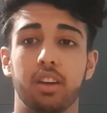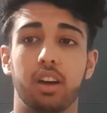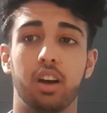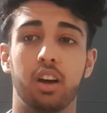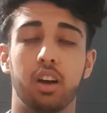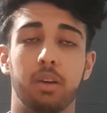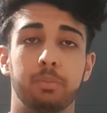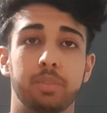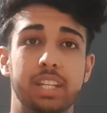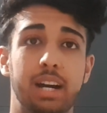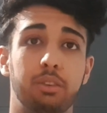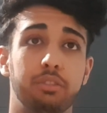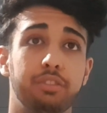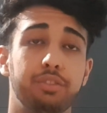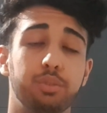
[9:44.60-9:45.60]

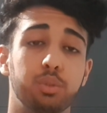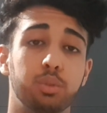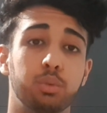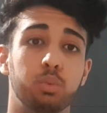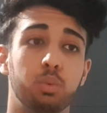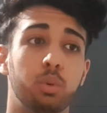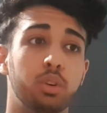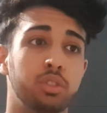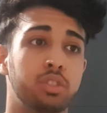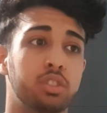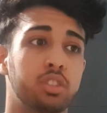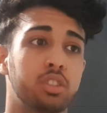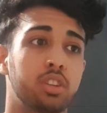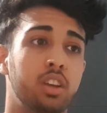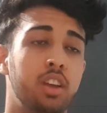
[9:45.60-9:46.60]
downfall
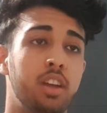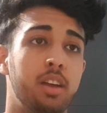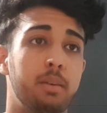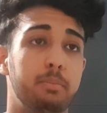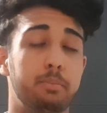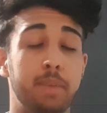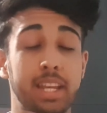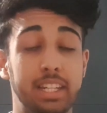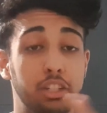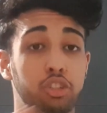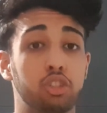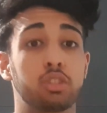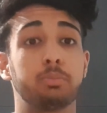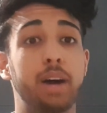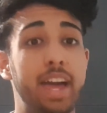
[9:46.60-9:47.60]
was mainly due
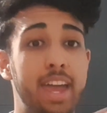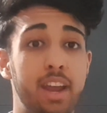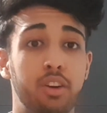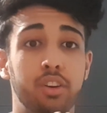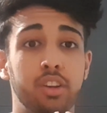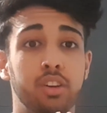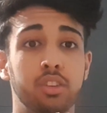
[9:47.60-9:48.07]
to my area.